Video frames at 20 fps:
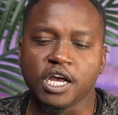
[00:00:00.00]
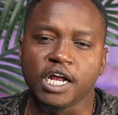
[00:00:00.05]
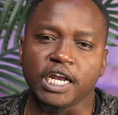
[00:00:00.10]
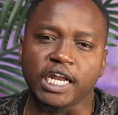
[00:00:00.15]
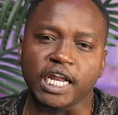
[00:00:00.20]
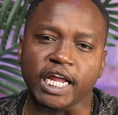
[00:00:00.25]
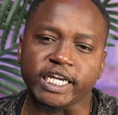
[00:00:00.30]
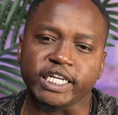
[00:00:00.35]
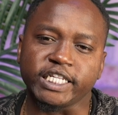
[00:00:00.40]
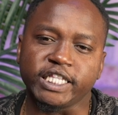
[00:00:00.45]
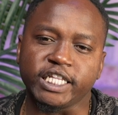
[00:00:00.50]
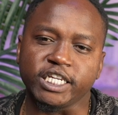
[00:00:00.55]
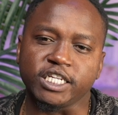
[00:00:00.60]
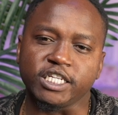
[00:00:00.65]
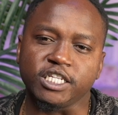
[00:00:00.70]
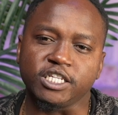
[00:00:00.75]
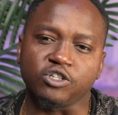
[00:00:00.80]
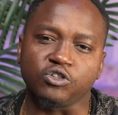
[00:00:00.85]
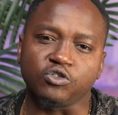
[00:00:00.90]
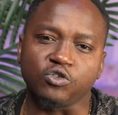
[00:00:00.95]
Like there
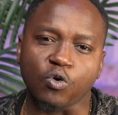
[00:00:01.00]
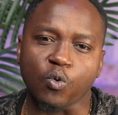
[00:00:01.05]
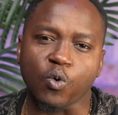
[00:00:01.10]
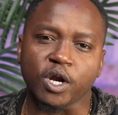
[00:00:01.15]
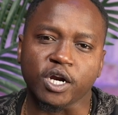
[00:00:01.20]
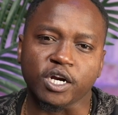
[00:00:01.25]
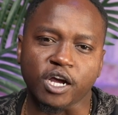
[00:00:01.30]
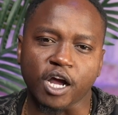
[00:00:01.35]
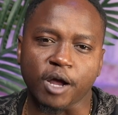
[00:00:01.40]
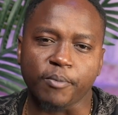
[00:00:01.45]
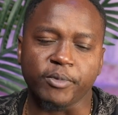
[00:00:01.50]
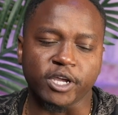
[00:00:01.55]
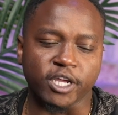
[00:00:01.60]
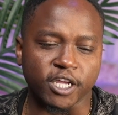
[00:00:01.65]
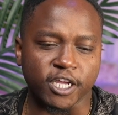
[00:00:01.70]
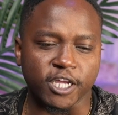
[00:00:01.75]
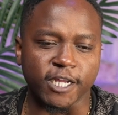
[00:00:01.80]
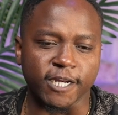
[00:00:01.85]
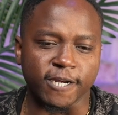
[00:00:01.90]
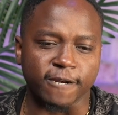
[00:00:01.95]
is no one coming
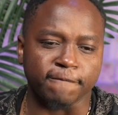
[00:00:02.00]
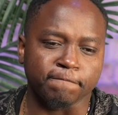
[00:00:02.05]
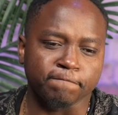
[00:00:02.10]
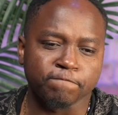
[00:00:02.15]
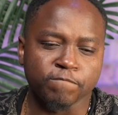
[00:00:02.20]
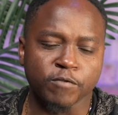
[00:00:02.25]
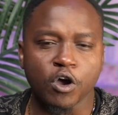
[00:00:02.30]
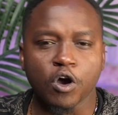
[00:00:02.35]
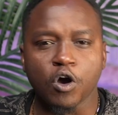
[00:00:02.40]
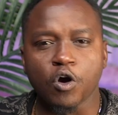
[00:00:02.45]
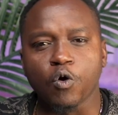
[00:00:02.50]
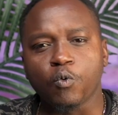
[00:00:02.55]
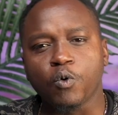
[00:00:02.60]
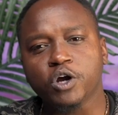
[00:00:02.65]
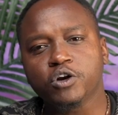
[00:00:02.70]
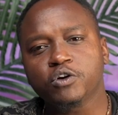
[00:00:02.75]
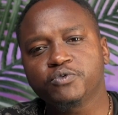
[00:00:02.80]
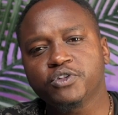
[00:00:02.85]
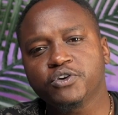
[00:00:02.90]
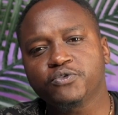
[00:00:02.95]
in. One
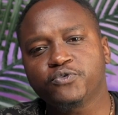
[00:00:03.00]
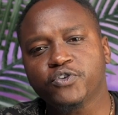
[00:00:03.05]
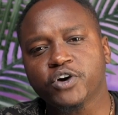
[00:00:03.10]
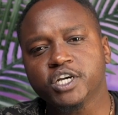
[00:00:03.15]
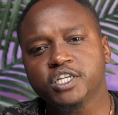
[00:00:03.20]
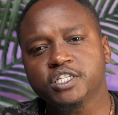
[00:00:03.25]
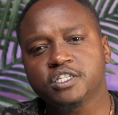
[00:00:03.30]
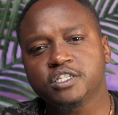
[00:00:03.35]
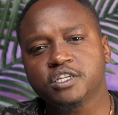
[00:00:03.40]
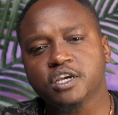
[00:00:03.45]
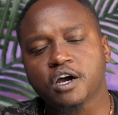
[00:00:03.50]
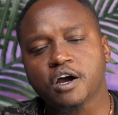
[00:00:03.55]
of the fights